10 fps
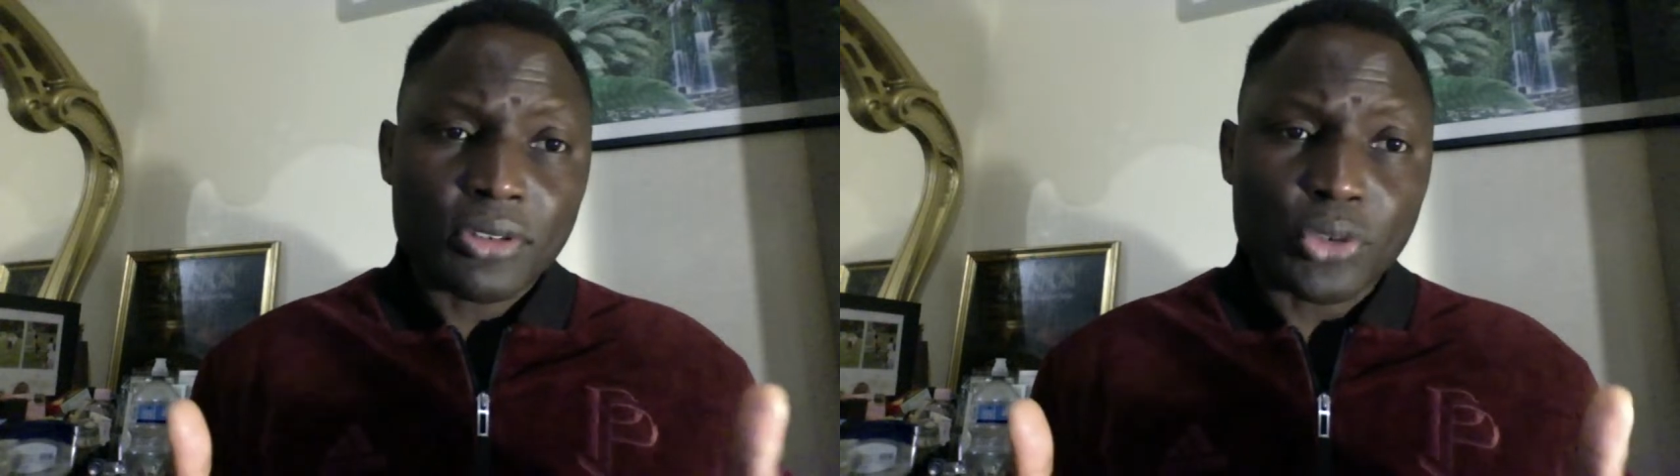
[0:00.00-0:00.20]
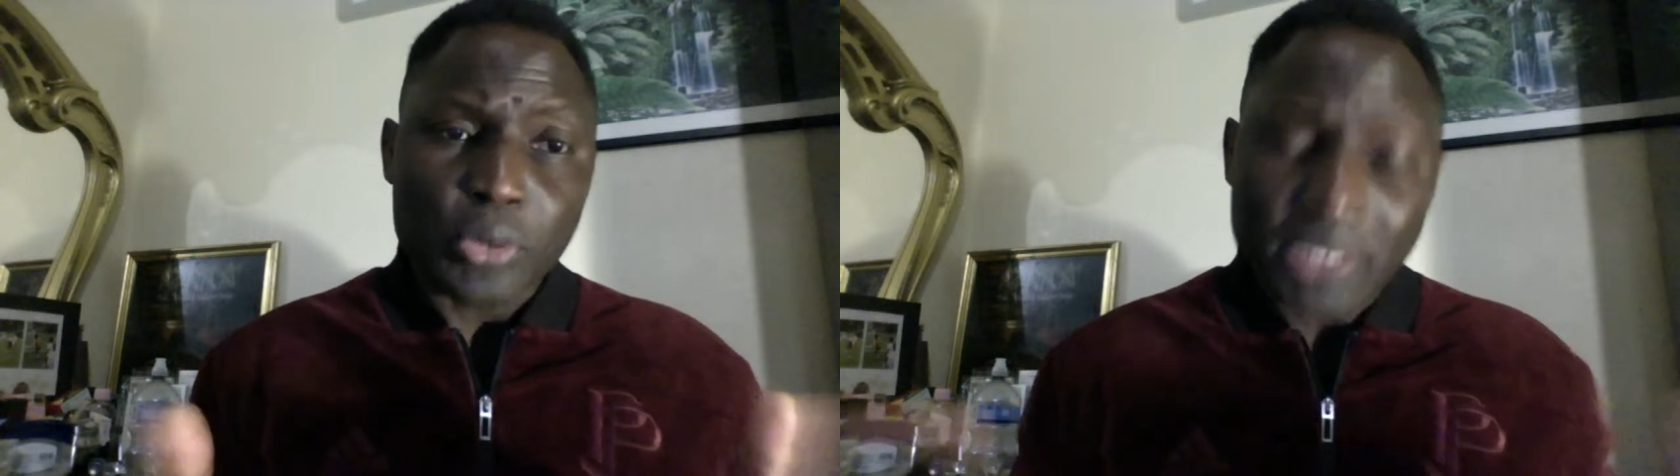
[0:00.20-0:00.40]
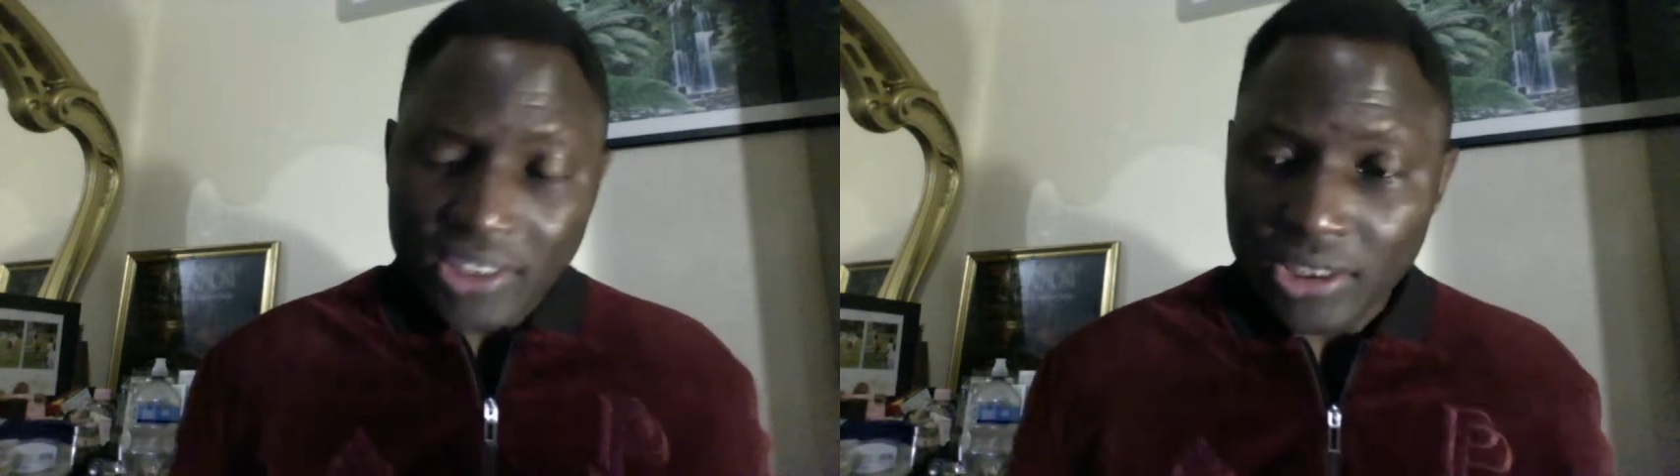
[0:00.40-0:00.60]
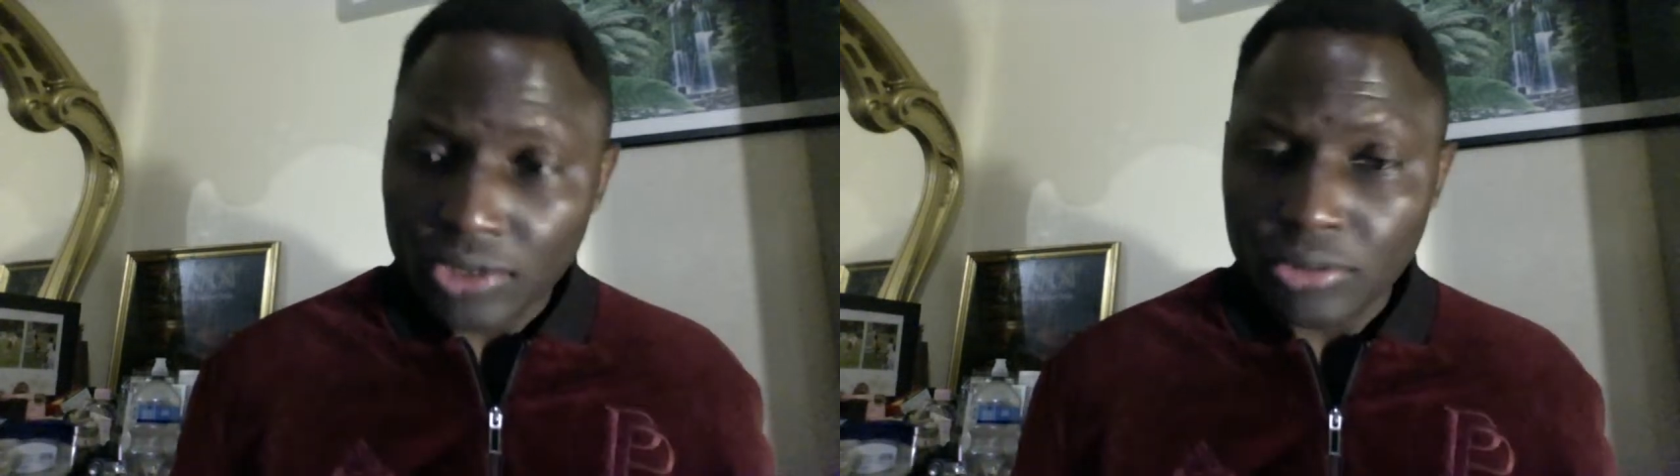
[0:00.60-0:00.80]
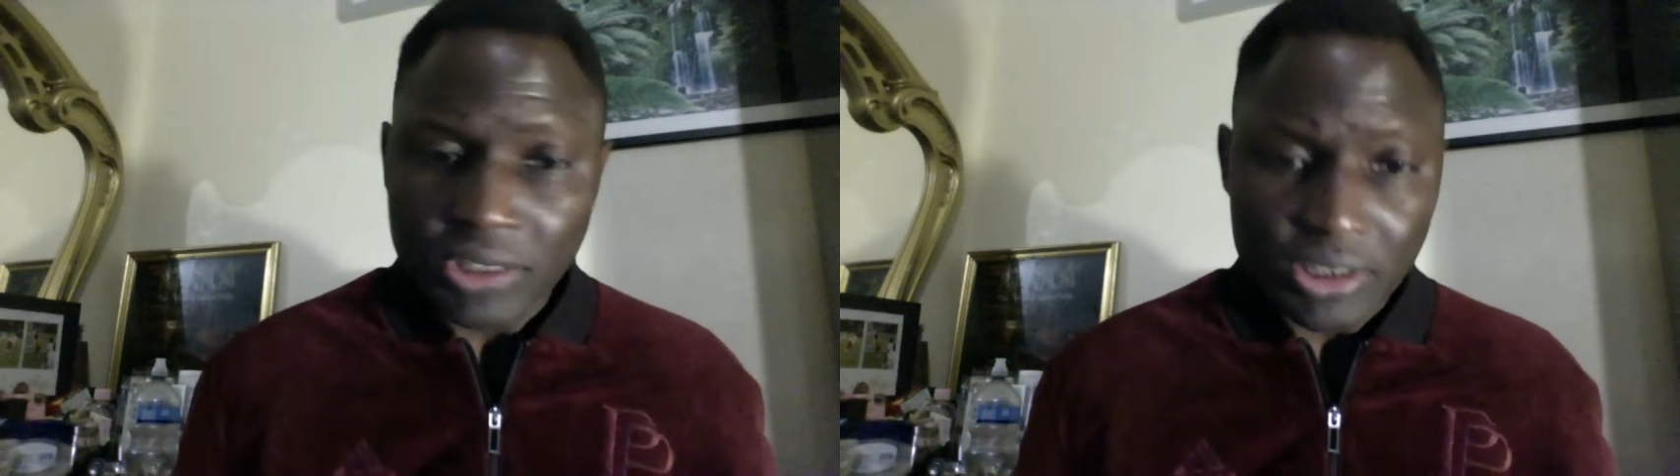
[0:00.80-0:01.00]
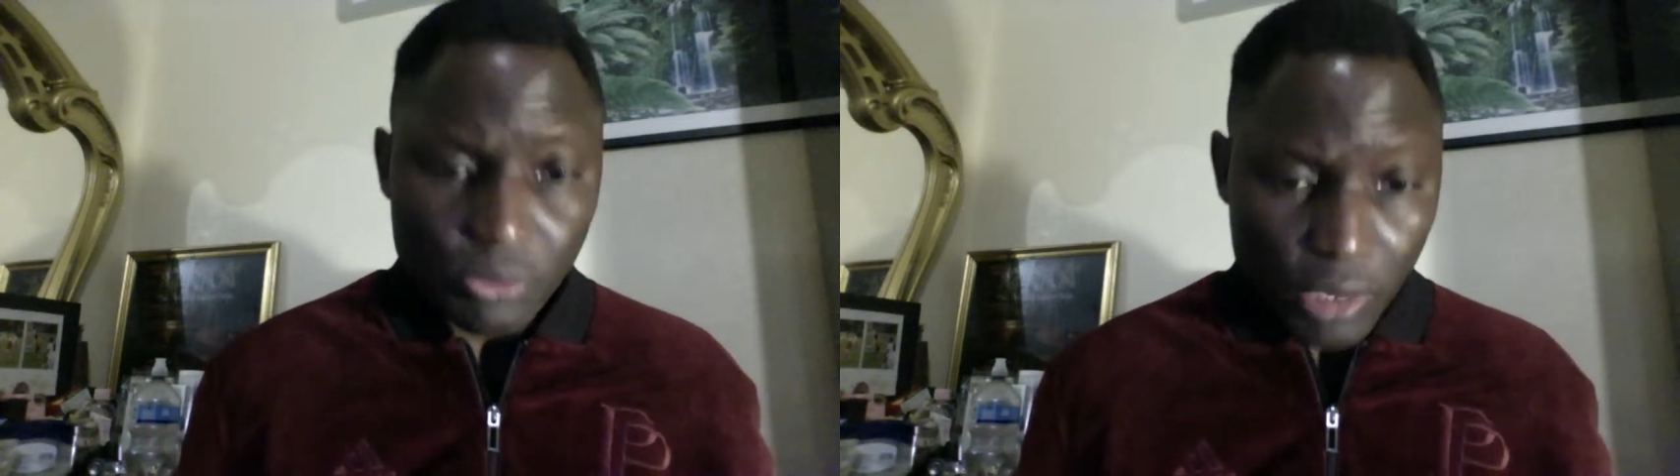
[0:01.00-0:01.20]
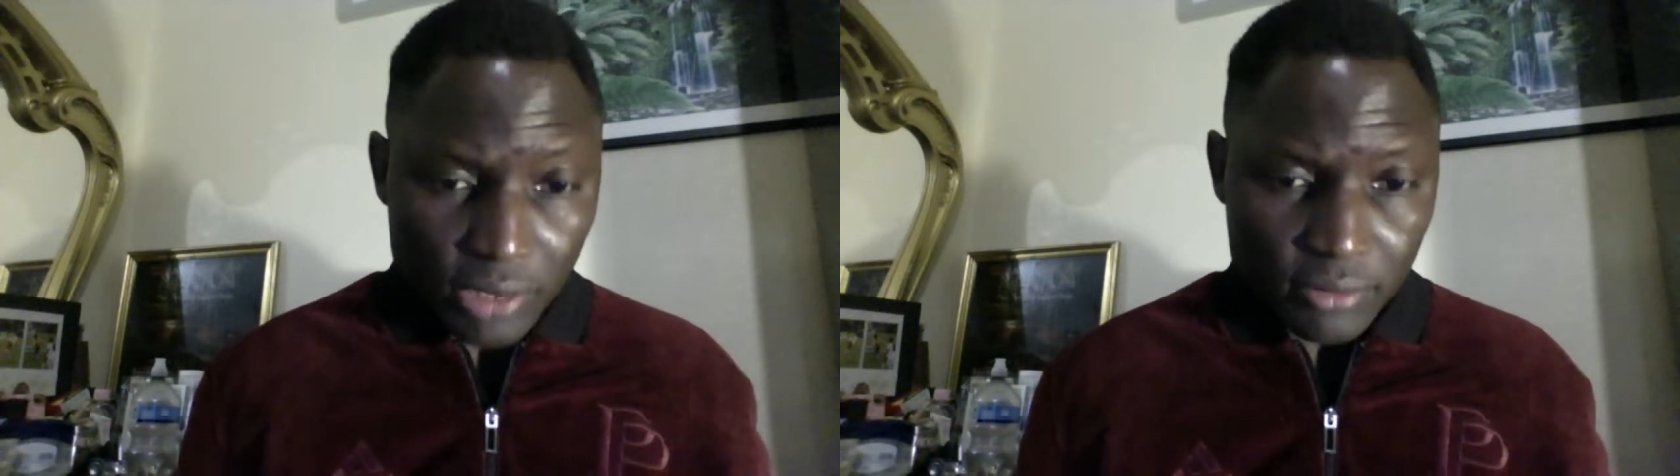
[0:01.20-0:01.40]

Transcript: 2021.